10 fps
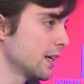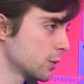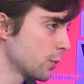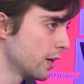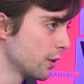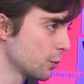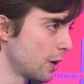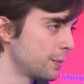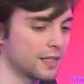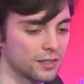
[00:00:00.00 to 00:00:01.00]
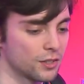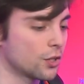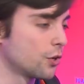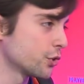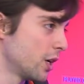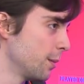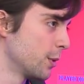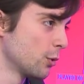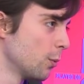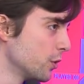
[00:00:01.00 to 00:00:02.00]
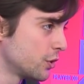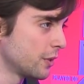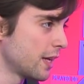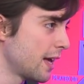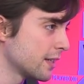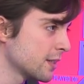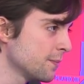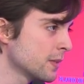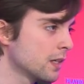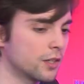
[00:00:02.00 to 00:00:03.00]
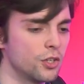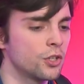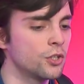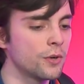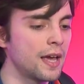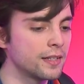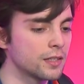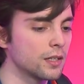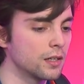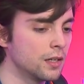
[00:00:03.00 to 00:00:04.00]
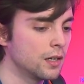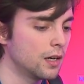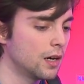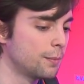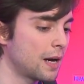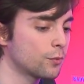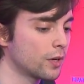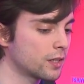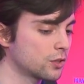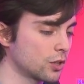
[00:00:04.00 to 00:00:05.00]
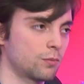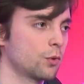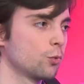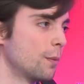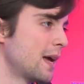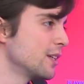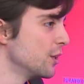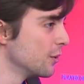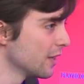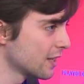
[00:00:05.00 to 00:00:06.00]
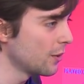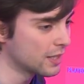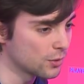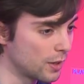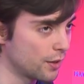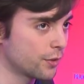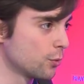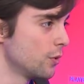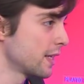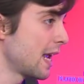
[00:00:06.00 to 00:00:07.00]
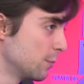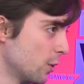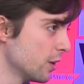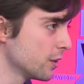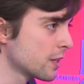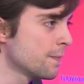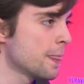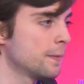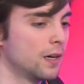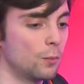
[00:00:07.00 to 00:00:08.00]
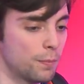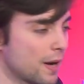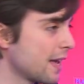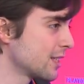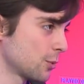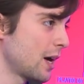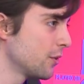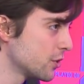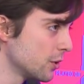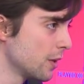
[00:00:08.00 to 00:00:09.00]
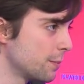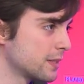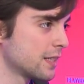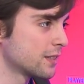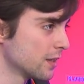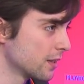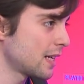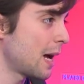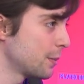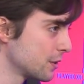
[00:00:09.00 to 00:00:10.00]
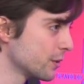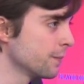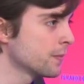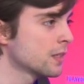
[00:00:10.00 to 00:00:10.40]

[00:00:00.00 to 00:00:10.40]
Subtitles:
that as well through our persistent social hub, the rewards you get. You don't enter Mavericks just through a menu, like you enter it through the game world with players around you with a persistent capital.